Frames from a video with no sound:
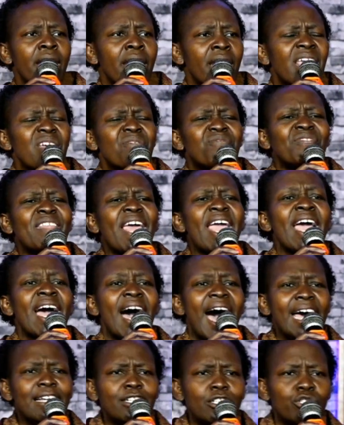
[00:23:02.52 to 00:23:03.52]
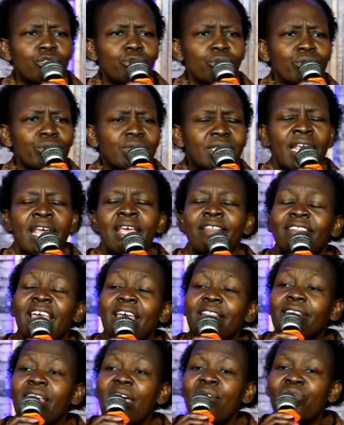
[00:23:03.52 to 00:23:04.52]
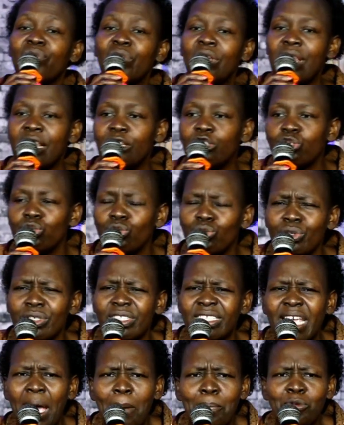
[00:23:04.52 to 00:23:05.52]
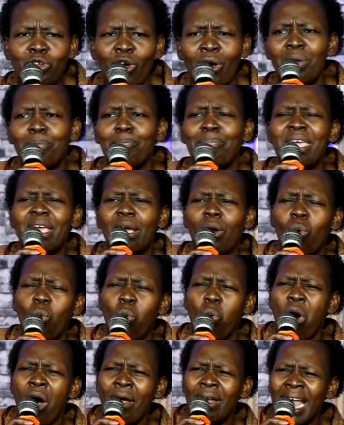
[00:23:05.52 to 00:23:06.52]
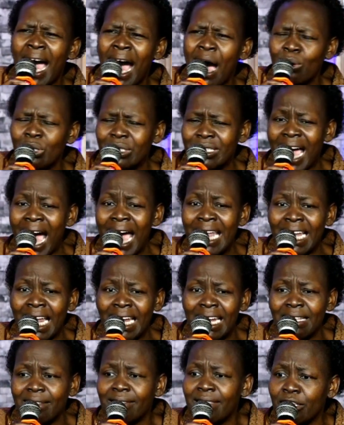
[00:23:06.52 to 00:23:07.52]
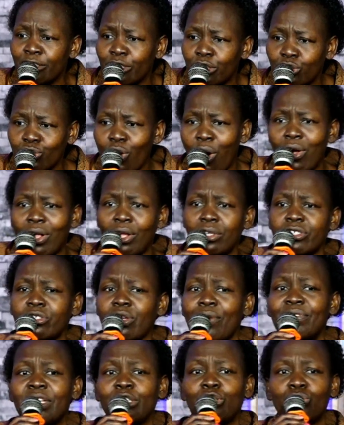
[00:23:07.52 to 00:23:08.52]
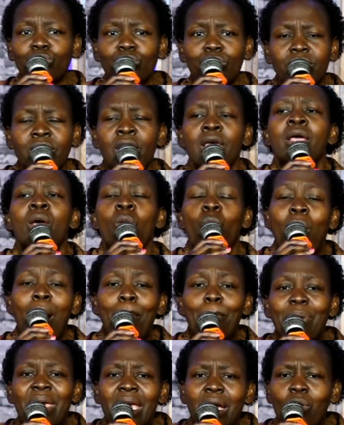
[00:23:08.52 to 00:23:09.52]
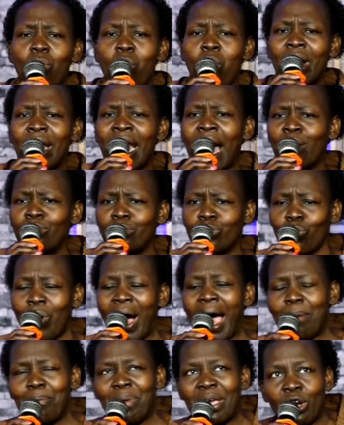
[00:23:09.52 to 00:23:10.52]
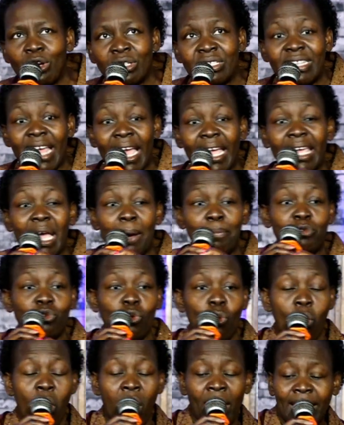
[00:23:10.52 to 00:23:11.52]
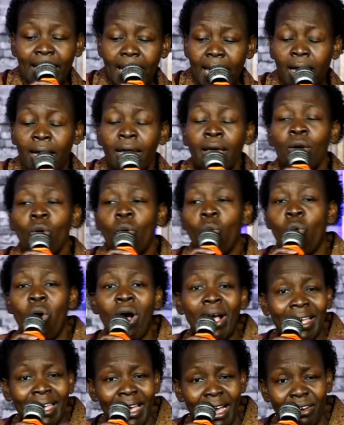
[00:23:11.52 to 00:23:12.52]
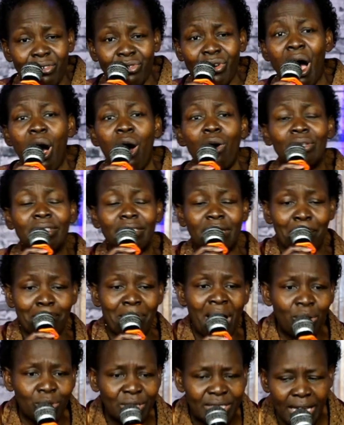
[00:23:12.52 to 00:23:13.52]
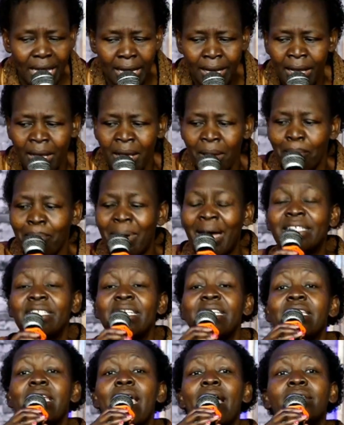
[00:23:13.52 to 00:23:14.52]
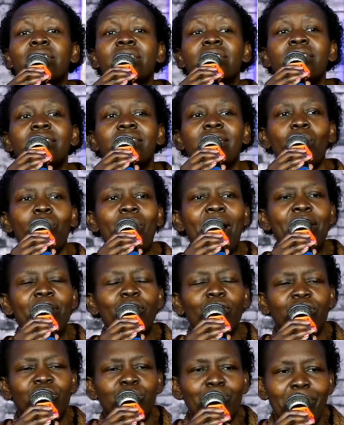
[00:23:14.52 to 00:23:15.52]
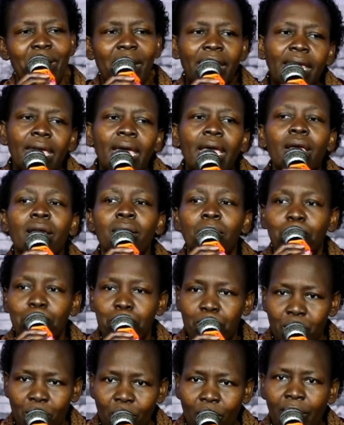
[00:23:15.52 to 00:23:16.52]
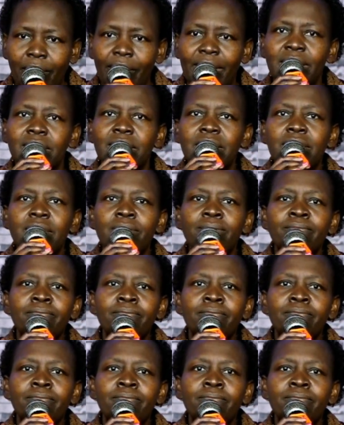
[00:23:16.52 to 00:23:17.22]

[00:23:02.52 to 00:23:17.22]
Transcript: if they had shoes, then the, the shoes kept on being worn out underneath. The soles of the shoes were being worn out. Why? Because they kept walking, walking round the mountain. But yet they were not making progress.